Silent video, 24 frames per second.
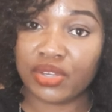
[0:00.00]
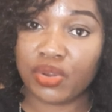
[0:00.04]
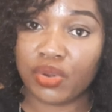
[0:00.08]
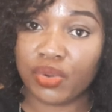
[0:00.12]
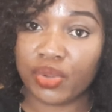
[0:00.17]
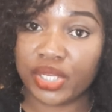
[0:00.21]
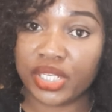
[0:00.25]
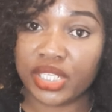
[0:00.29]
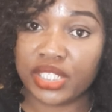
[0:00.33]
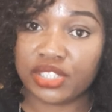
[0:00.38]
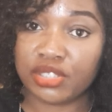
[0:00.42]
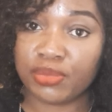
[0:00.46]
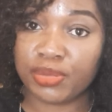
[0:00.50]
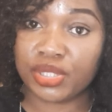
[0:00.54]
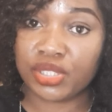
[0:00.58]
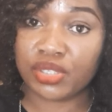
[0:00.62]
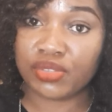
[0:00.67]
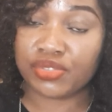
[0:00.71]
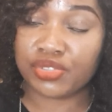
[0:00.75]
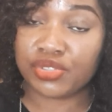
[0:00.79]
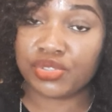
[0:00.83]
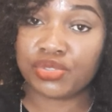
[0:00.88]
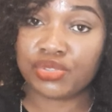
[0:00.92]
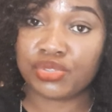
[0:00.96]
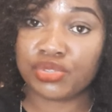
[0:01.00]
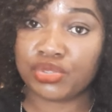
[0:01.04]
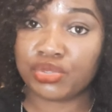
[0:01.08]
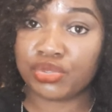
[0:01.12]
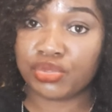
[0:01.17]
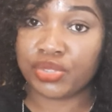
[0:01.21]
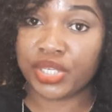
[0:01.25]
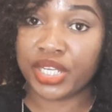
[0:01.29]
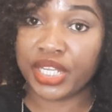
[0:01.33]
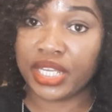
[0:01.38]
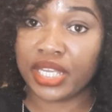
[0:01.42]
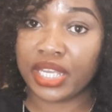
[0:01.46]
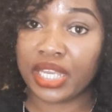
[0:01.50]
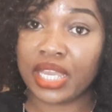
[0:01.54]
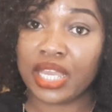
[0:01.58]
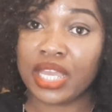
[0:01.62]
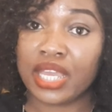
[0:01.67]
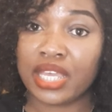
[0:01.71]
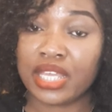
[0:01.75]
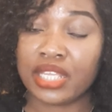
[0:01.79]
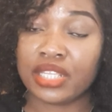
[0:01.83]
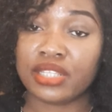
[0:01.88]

or a little bit of string